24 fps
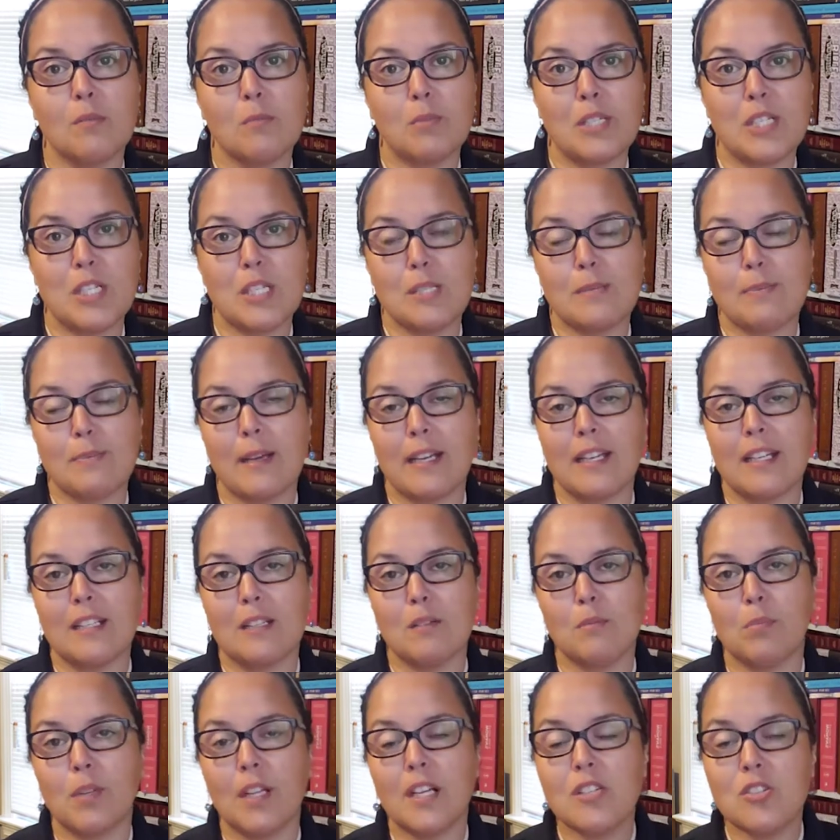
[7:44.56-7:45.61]
participating in
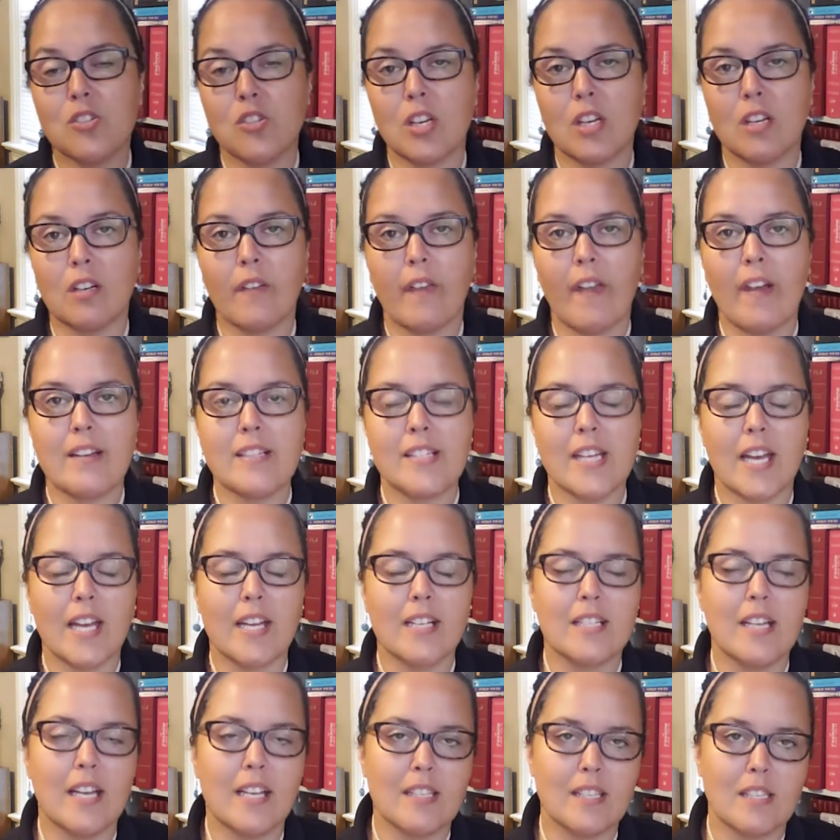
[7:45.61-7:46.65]
bloodshed on that day.
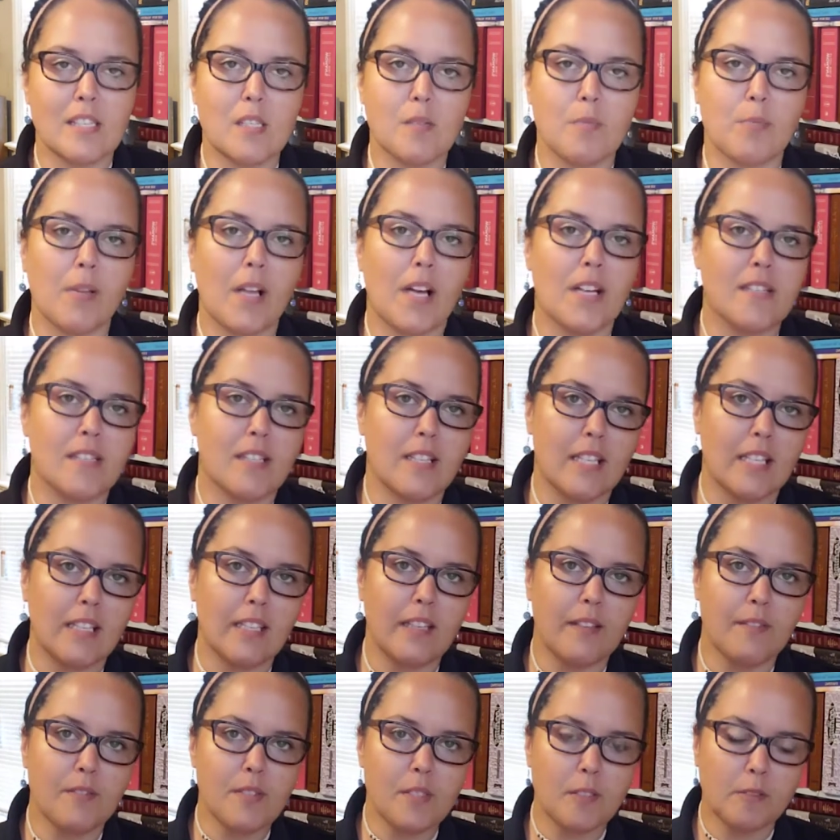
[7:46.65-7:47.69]
He takes the supplies and
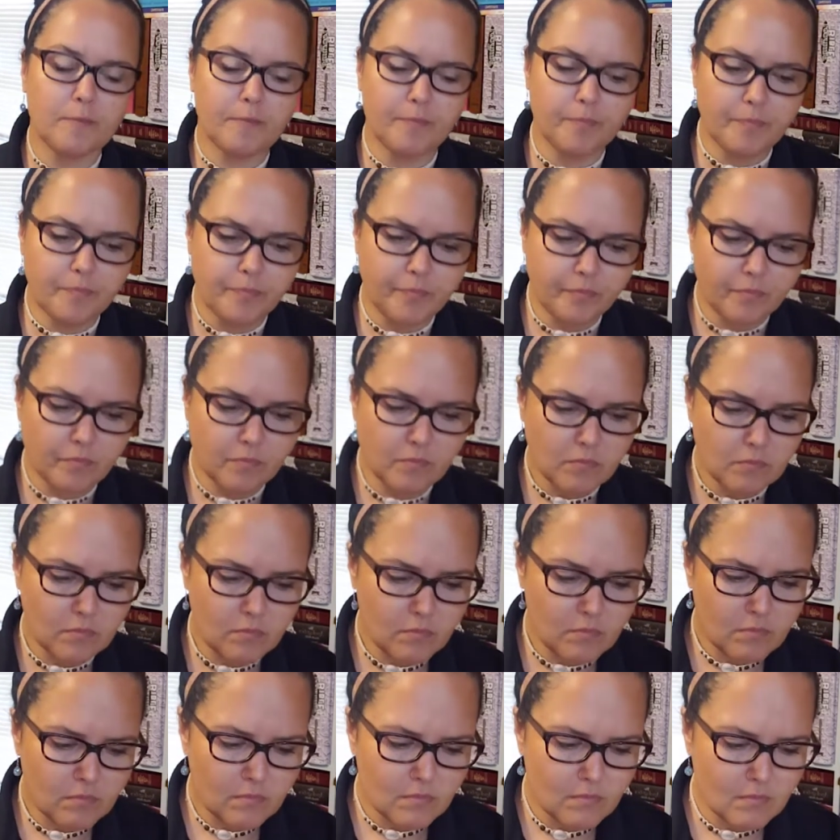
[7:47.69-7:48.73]

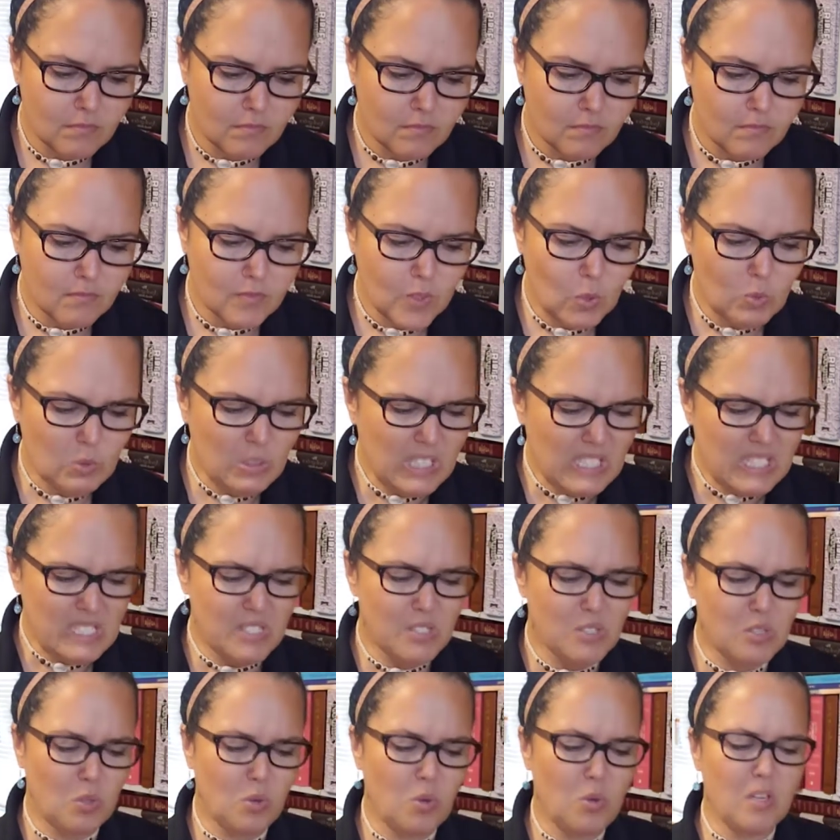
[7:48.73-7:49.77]
leaves. What a
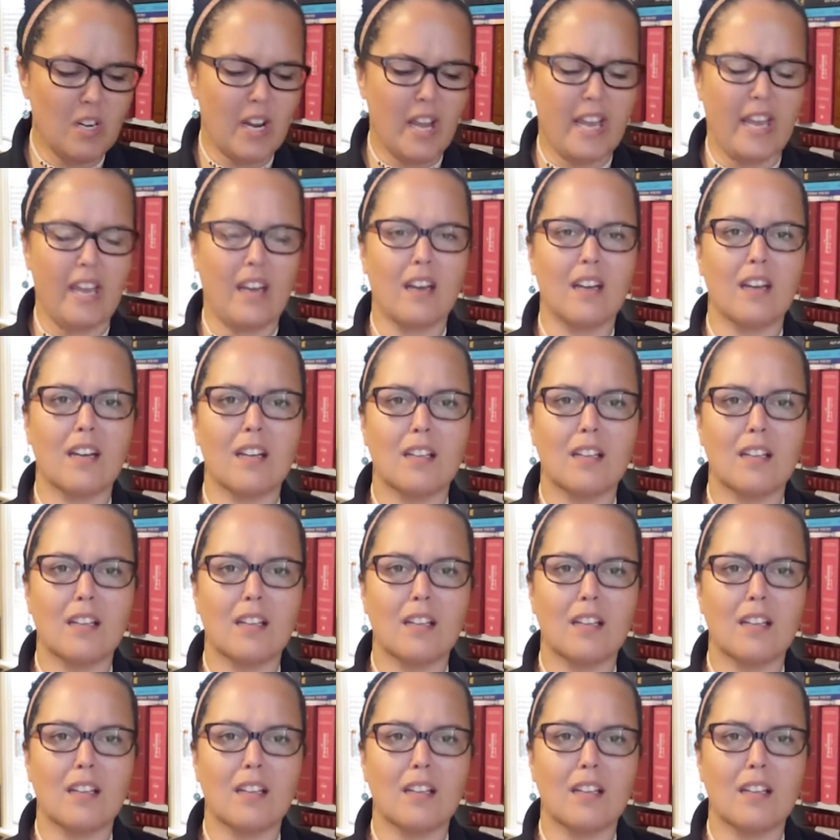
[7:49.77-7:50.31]
story!